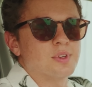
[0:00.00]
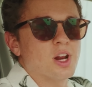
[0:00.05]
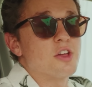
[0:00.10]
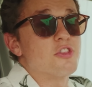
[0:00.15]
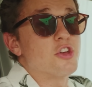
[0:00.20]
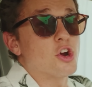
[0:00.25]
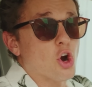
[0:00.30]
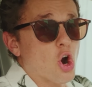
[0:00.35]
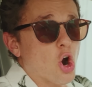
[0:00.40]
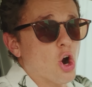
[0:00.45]

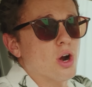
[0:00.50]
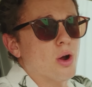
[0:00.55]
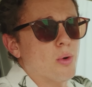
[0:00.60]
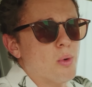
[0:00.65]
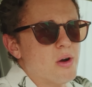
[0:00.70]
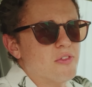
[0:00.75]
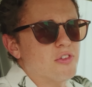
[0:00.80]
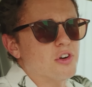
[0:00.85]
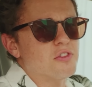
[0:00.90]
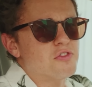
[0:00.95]
There are,
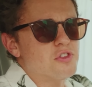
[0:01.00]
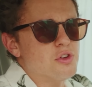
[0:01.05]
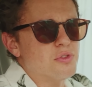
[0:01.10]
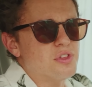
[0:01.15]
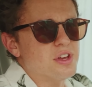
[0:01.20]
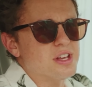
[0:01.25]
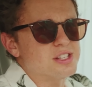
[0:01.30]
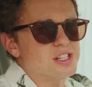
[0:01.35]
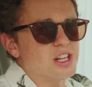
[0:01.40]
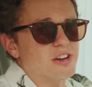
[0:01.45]
however, a few
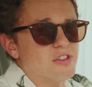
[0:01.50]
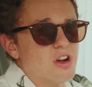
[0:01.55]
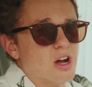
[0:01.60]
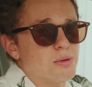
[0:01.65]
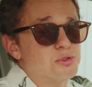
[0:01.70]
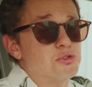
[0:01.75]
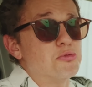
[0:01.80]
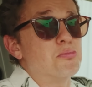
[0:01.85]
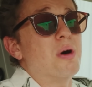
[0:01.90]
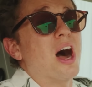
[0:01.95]
things that have come
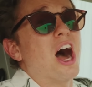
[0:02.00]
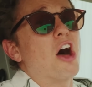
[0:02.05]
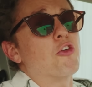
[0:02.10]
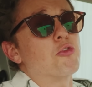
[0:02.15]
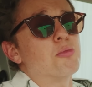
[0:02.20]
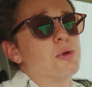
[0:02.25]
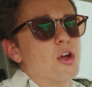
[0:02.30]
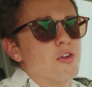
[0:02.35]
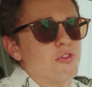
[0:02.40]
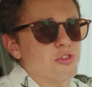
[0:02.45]
to bother
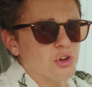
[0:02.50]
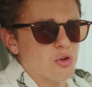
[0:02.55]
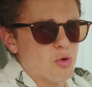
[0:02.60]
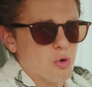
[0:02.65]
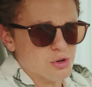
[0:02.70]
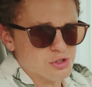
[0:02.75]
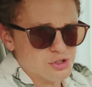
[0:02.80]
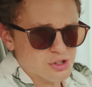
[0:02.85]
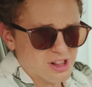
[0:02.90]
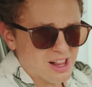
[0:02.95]
me over the
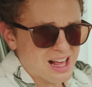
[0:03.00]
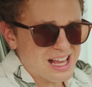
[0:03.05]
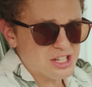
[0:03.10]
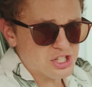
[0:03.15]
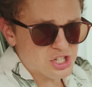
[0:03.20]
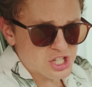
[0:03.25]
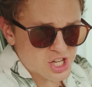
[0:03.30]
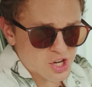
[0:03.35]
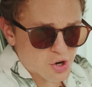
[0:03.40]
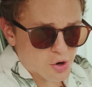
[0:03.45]
course of the
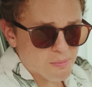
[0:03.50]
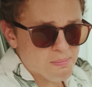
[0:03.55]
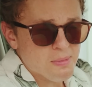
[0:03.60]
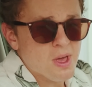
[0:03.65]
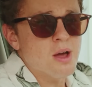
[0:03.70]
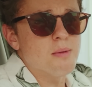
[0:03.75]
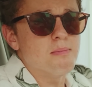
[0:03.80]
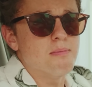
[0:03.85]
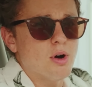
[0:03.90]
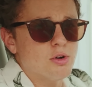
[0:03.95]
last year.
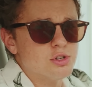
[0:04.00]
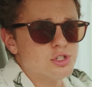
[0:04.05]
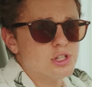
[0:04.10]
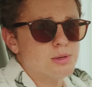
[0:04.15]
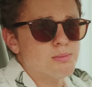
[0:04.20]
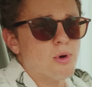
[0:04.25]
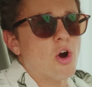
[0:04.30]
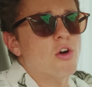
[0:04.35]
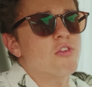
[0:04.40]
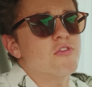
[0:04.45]
Most of
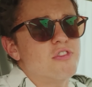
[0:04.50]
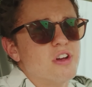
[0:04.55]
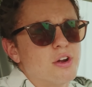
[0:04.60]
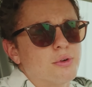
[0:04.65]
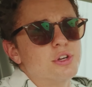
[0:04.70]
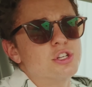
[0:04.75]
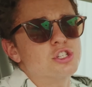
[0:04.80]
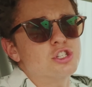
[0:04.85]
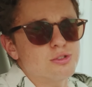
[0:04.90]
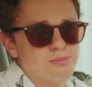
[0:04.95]
them are
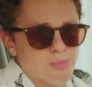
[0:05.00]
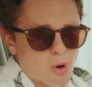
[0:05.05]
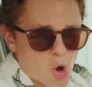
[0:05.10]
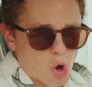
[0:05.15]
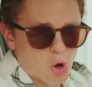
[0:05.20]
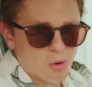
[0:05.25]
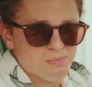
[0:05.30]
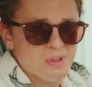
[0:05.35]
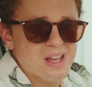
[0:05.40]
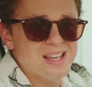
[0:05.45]
very
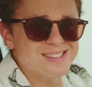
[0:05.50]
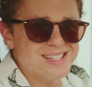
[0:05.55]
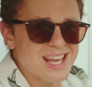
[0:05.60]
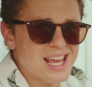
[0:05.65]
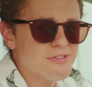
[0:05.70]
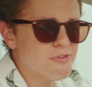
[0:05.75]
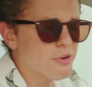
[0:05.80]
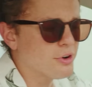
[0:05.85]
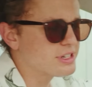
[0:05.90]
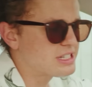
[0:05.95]
small.
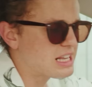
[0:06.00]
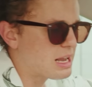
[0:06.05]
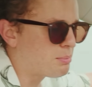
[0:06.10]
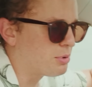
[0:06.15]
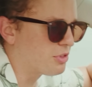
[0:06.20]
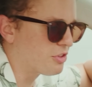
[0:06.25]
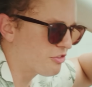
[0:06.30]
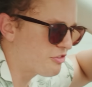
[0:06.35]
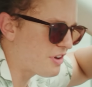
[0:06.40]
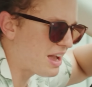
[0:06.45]
Take, for example,
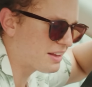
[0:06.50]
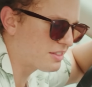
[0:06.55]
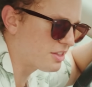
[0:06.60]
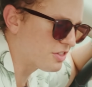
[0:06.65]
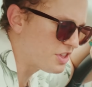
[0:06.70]
the fact that